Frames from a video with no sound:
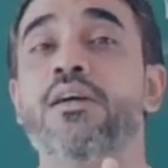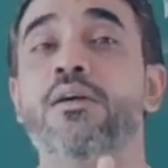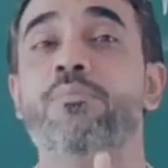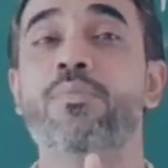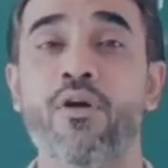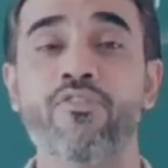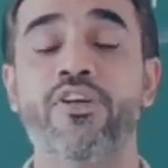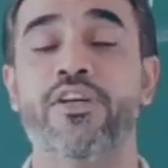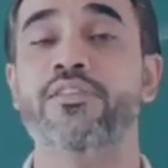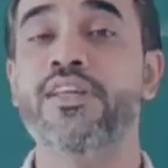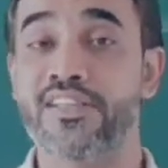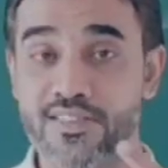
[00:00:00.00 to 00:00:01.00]
prophet,
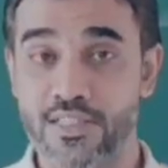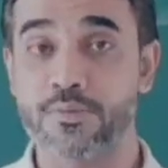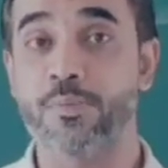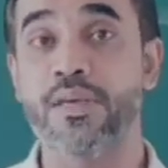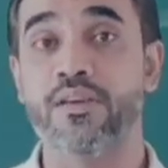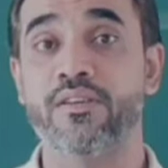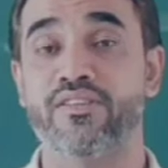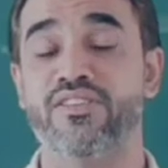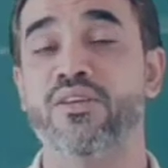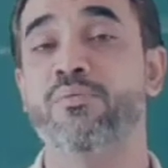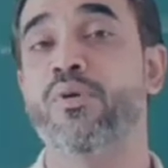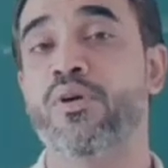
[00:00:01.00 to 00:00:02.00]
that is the speaker in
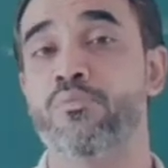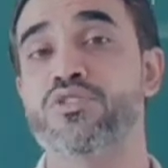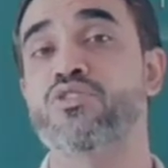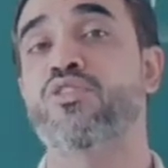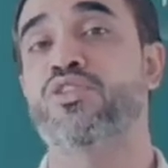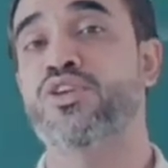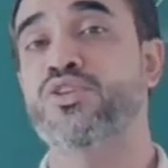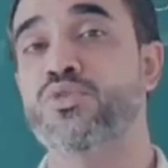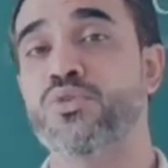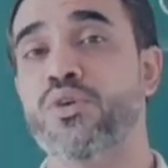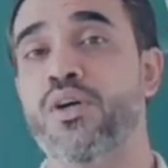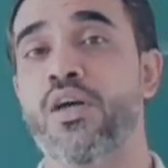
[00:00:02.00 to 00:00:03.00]
the poem, is talking
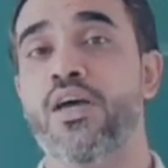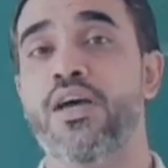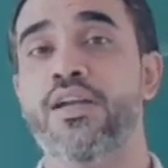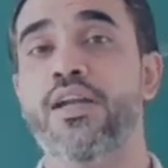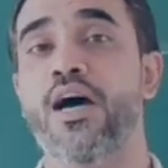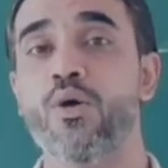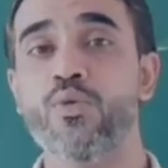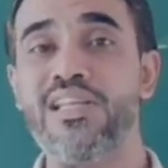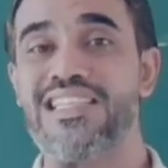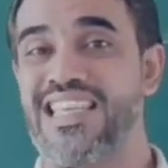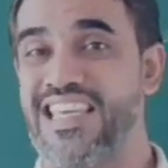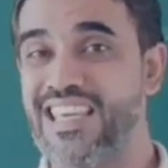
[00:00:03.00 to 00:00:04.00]
to, and how
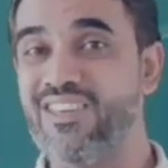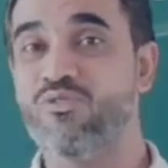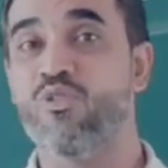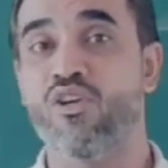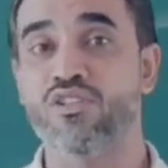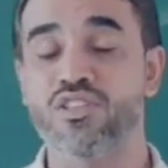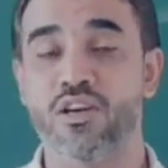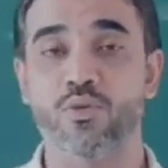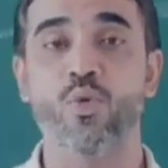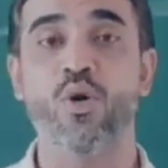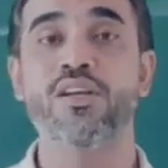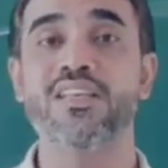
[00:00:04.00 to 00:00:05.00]
does he want, or
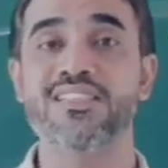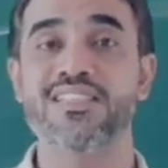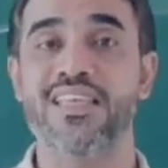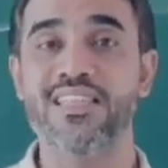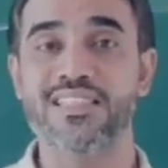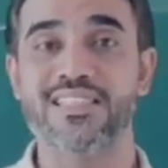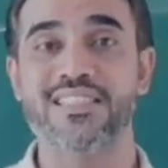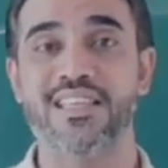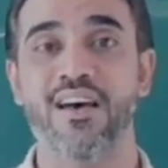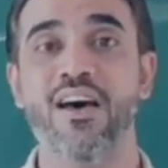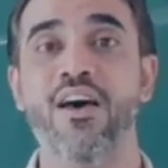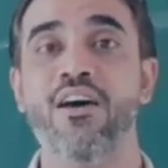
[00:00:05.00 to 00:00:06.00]
what does his
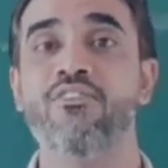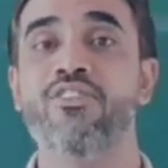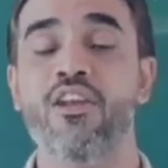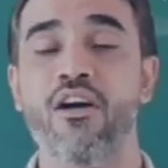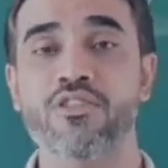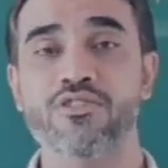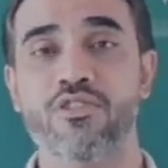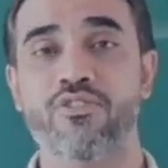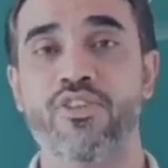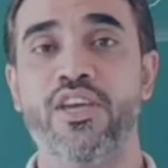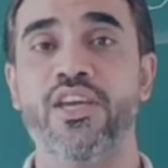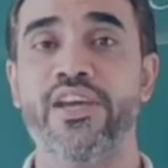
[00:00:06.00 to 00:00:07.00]

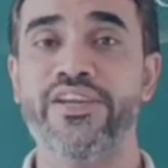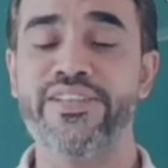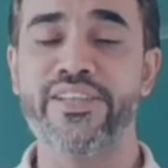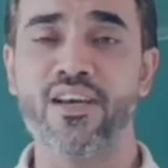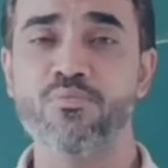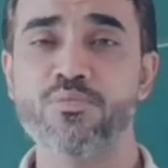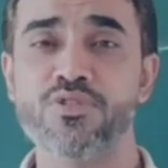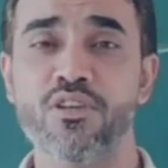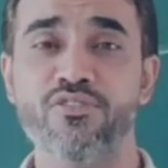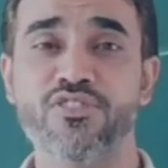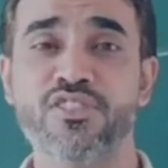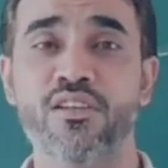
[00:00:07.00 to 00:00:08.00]
philosophy in terms
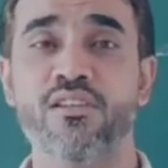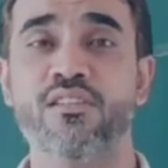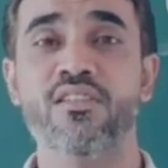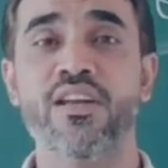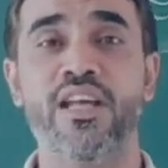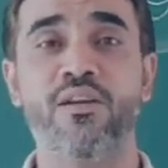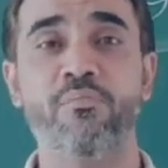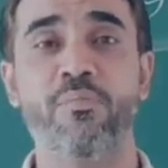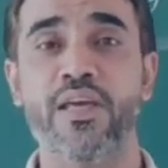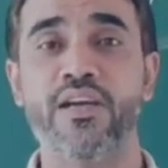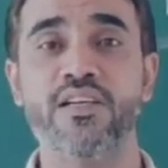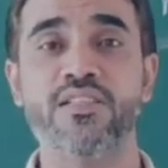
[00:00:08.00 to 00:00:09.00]
of children and
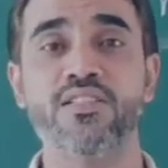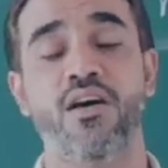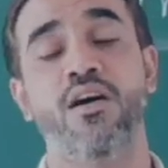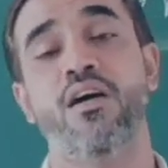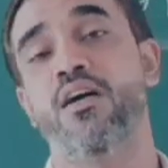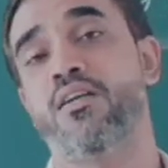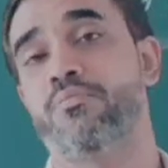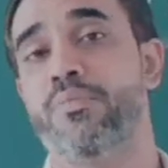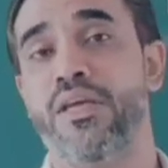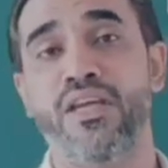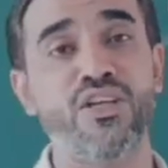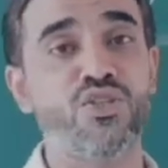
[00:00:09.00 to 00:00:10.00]
parents are
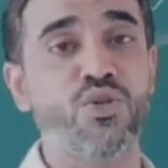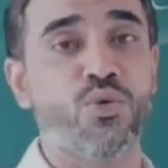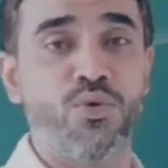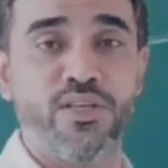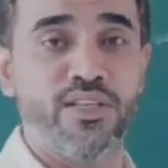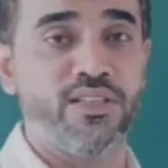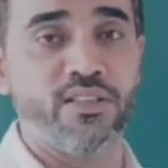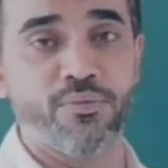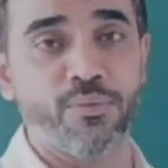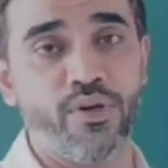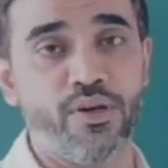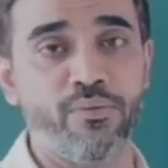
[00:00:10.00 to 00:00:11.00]
being told in the
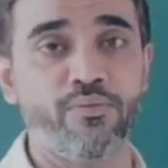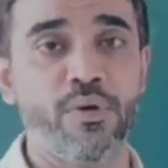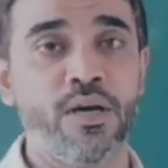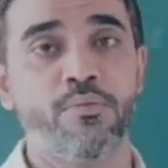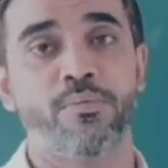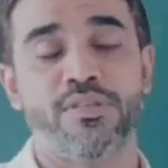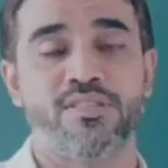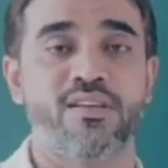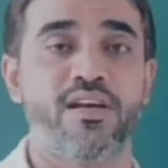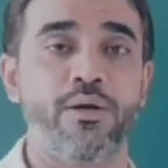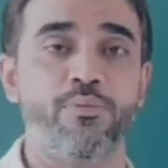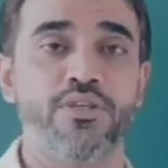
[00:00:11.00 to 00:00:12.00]
poem
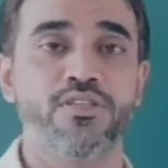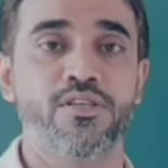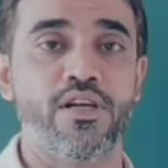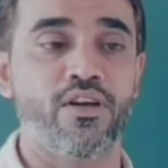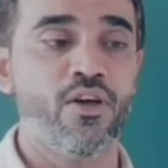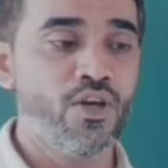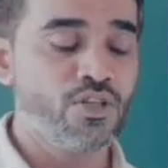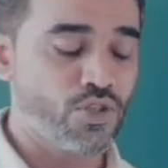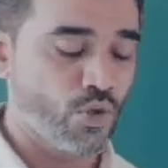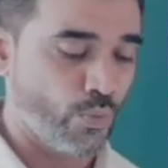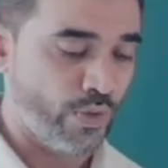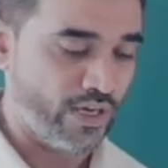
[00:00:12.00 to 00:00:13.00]
prescribed, isn't it?
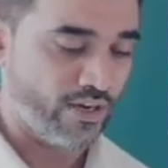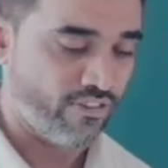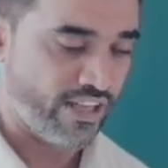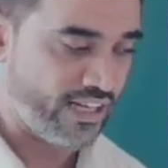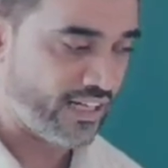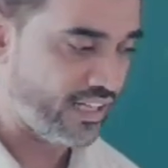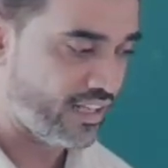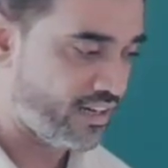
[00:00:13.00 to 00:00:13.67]
So, we have very clearly